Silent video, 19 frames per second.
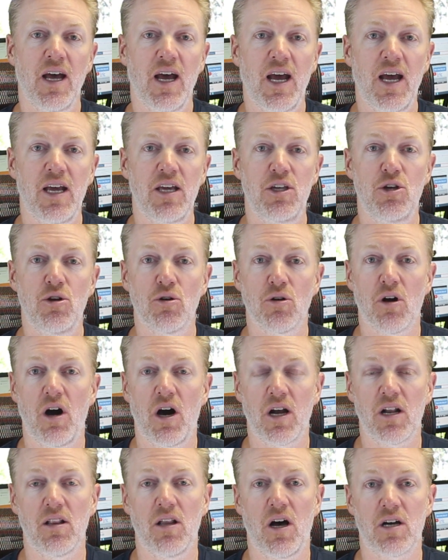hey, your
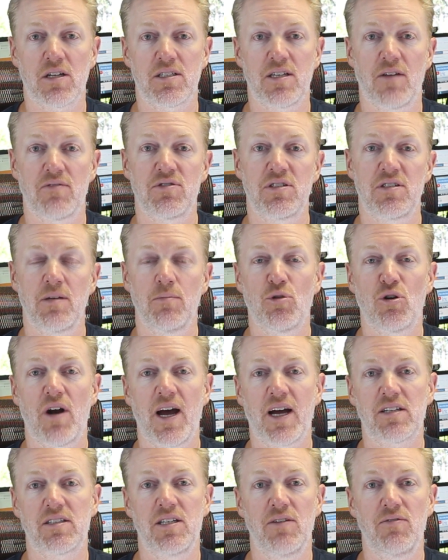audit logs have similar
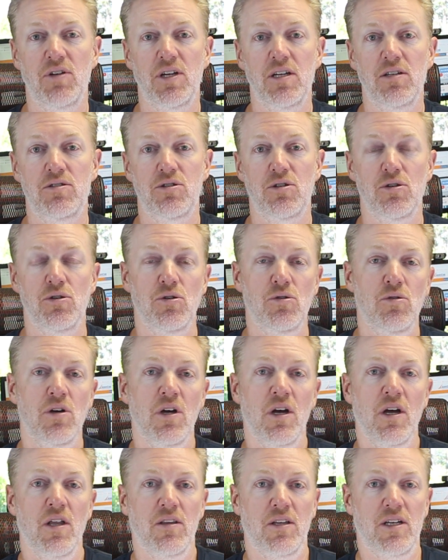activity to
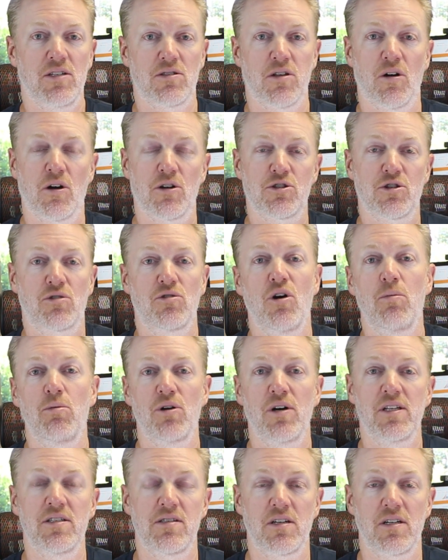these large
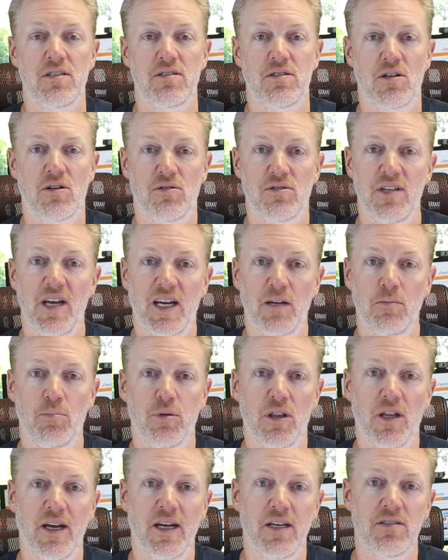global incidents that are taking
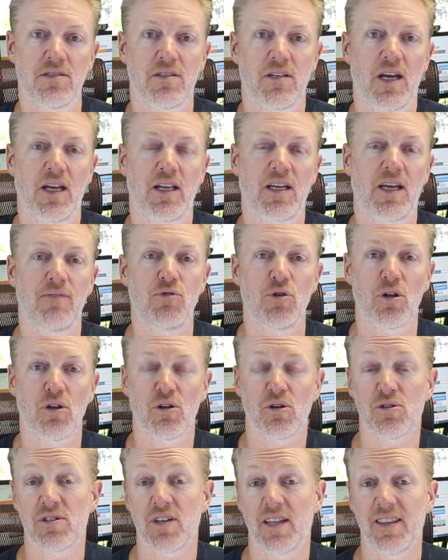place, and give you
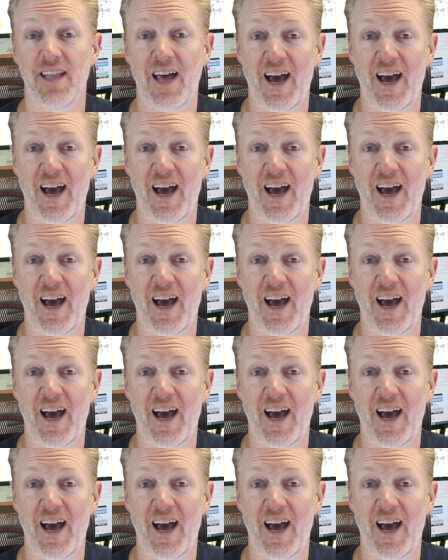alerts on